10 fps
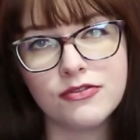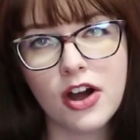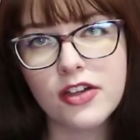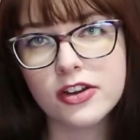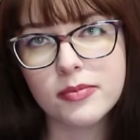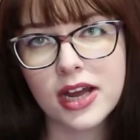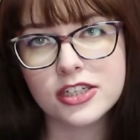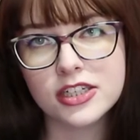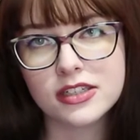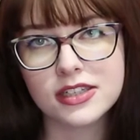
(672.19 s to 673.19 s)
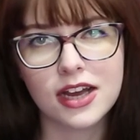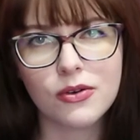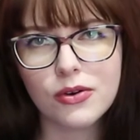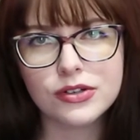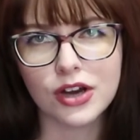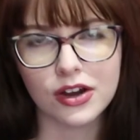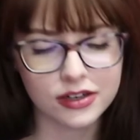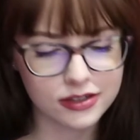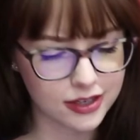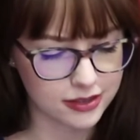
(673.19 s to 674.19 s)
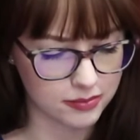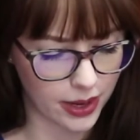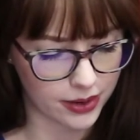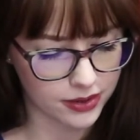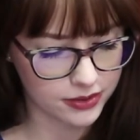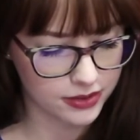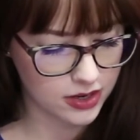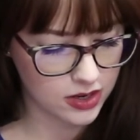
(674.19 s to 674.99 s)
father matching set, or daughter, doesn't matter.